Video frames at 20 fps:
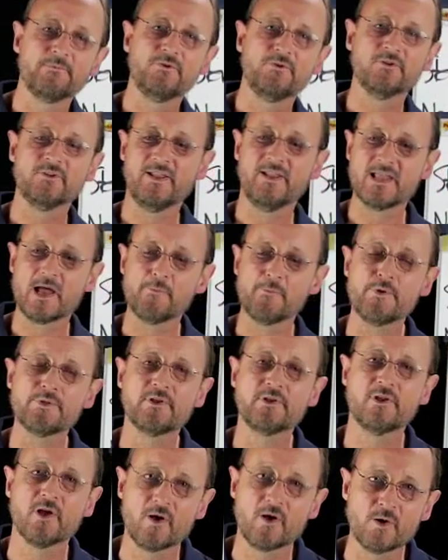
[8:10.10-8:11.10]
You'll end up
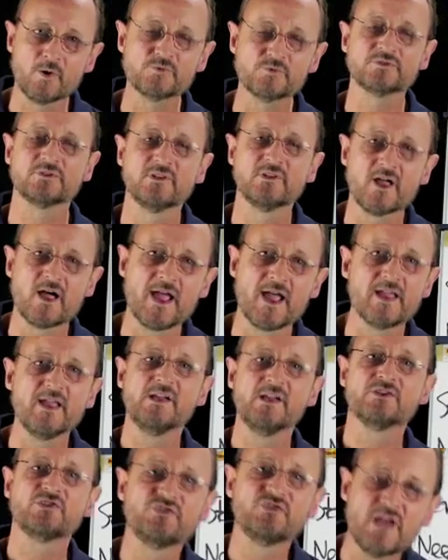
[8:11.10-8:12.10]
with goals like
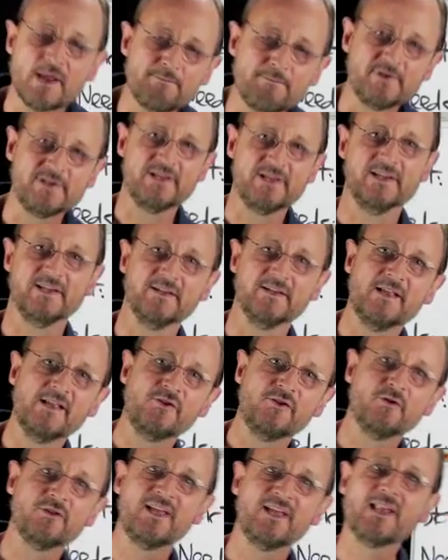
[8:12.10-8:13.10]
shepherding.
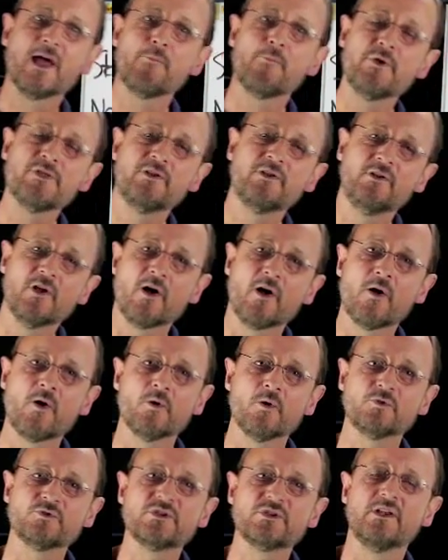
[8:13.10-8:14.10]
You'll end up with
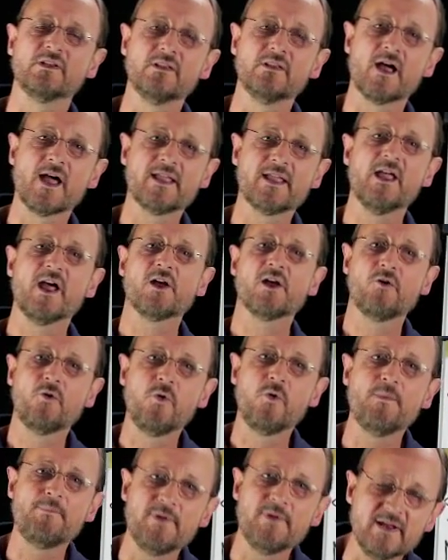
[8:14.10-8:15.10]
goals like
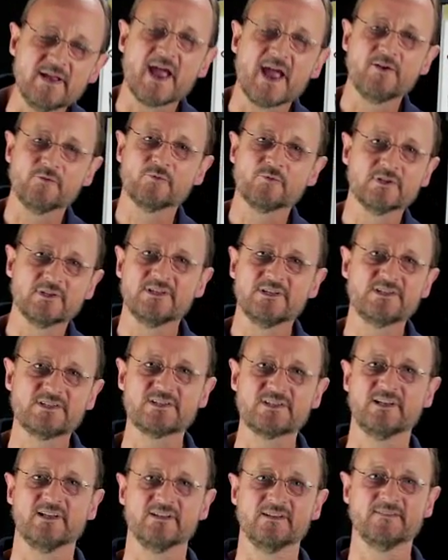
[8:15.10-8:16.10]
equipping and
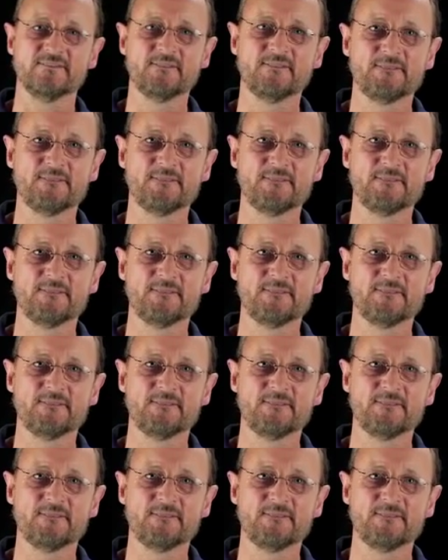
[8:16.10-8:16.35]
releasing.